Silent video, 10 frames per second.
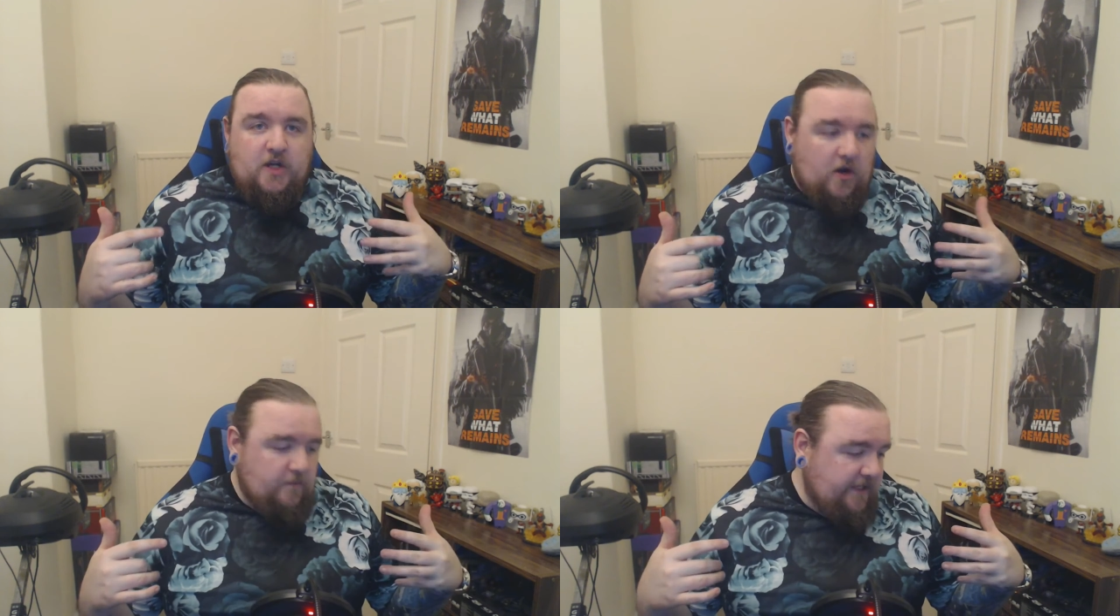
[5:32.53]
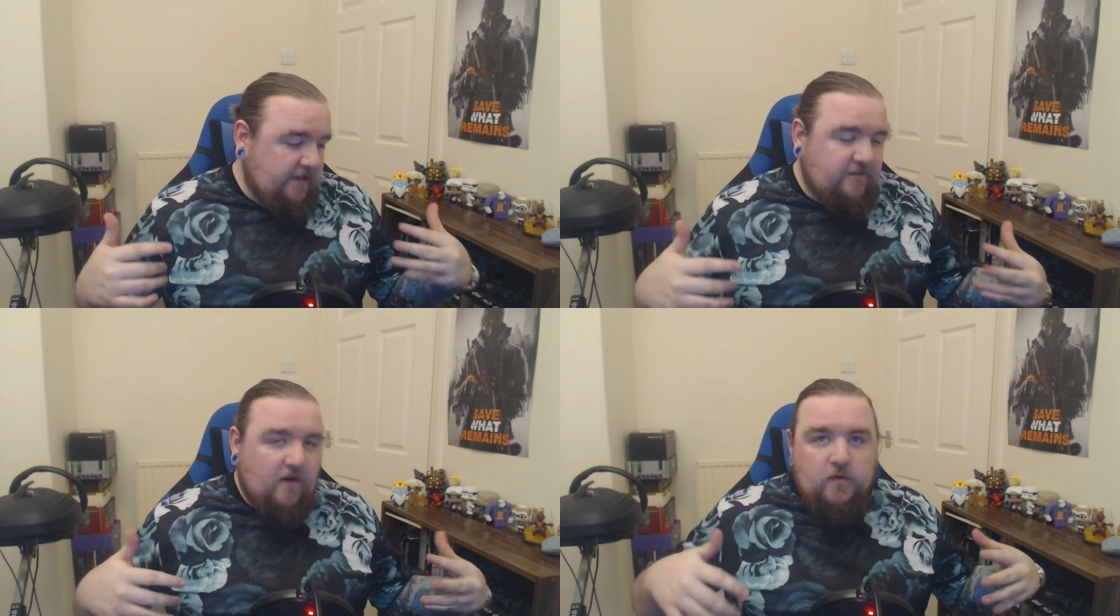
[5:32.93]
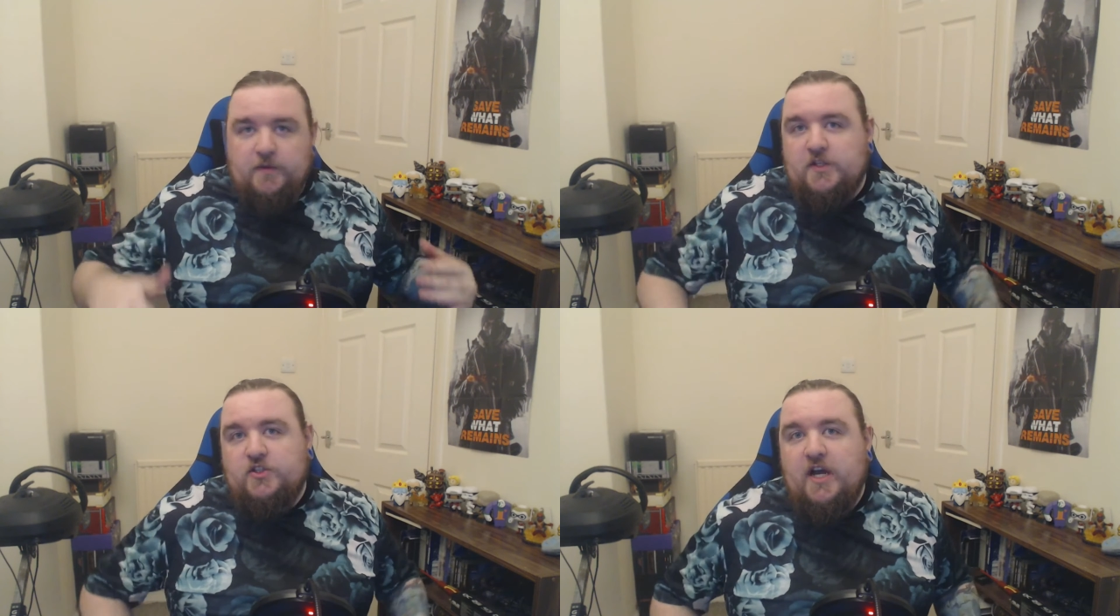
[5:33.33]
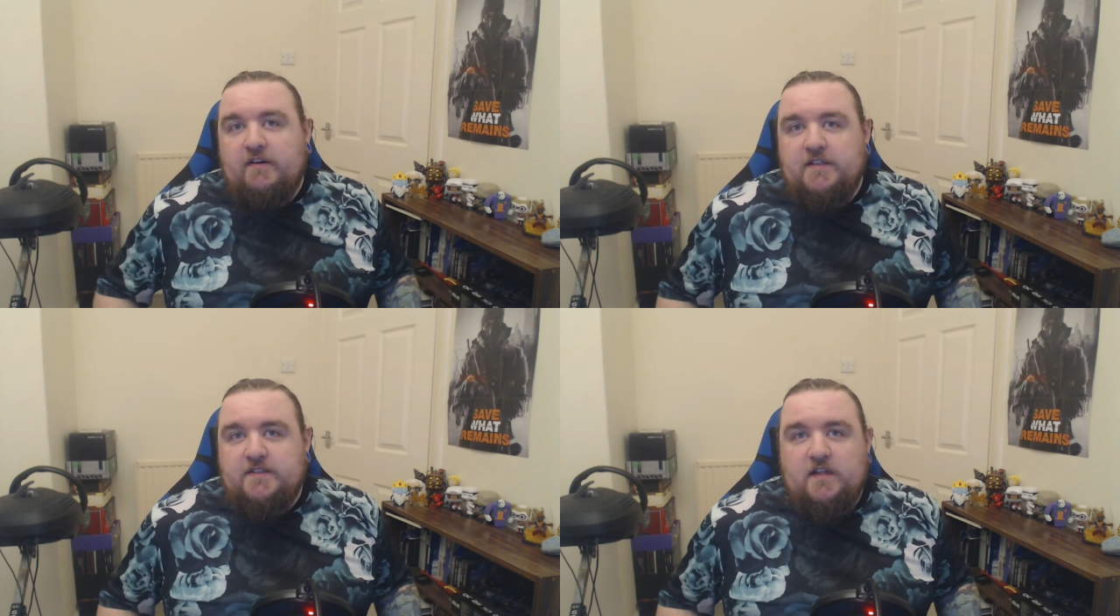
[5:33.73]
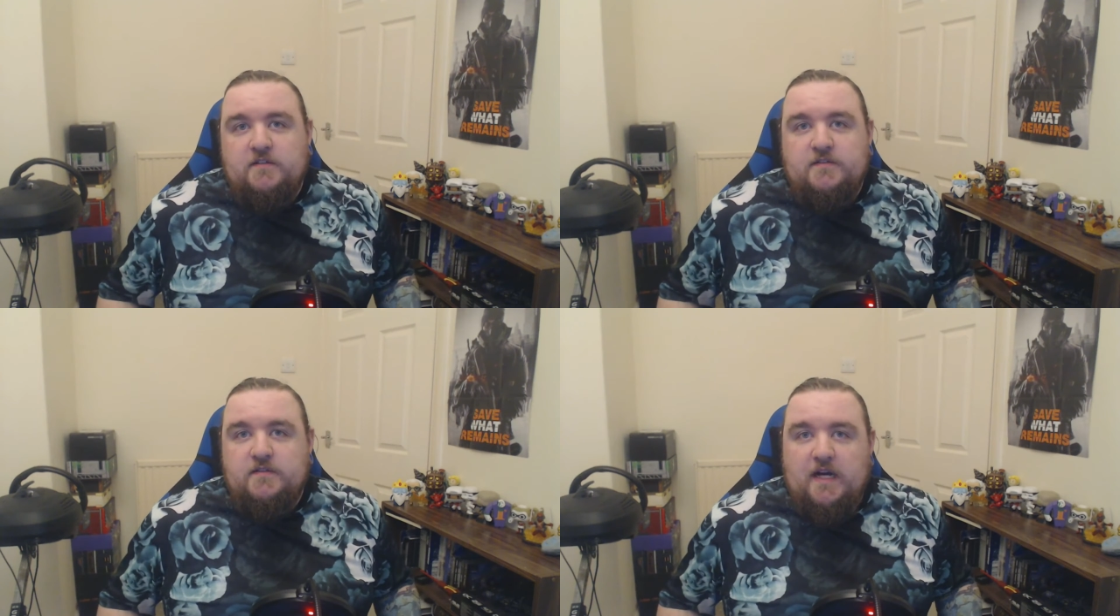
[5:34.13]
can't pick a fault with the chair
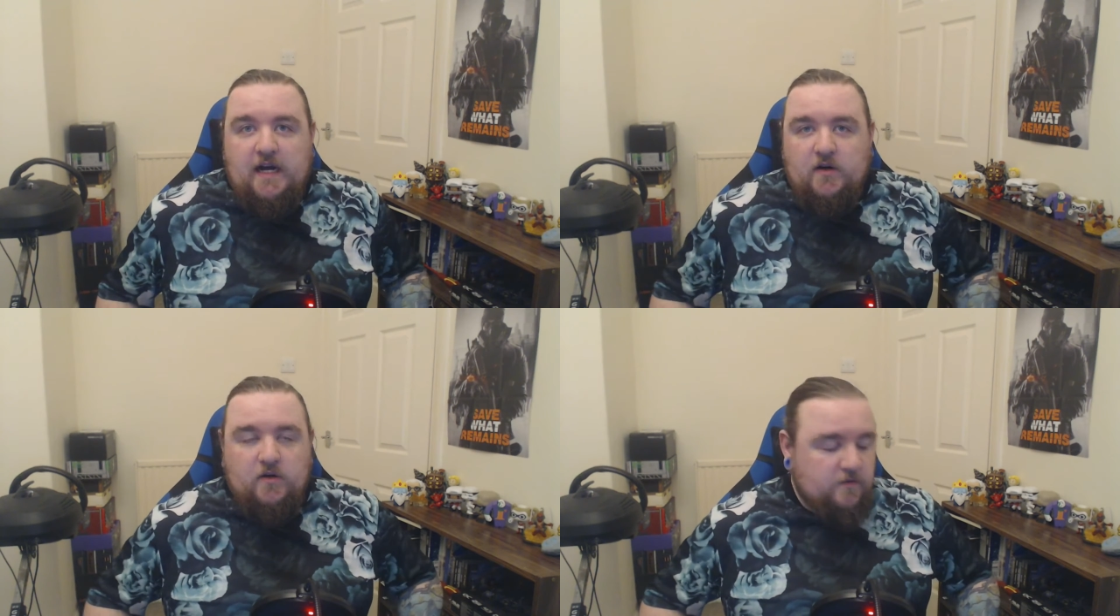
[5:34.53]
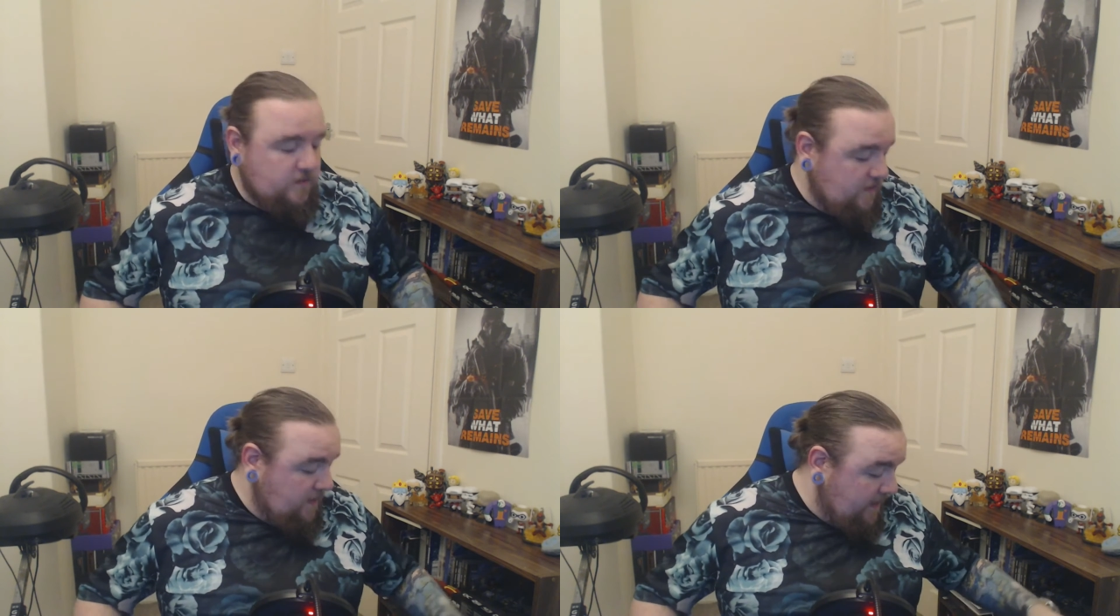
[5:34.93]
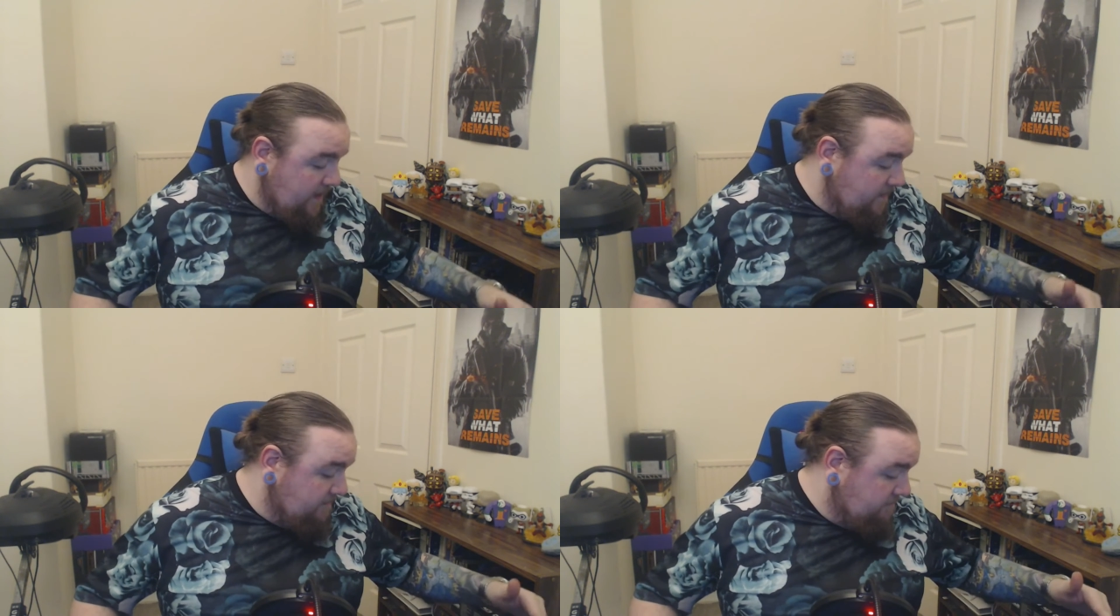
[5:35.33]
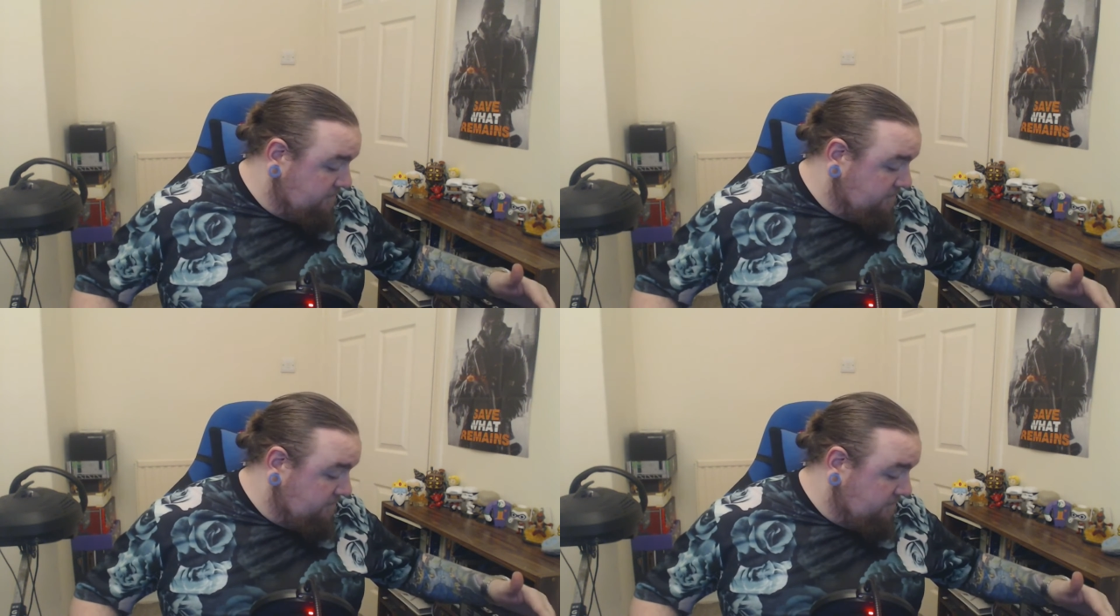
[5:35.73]
itself at all. In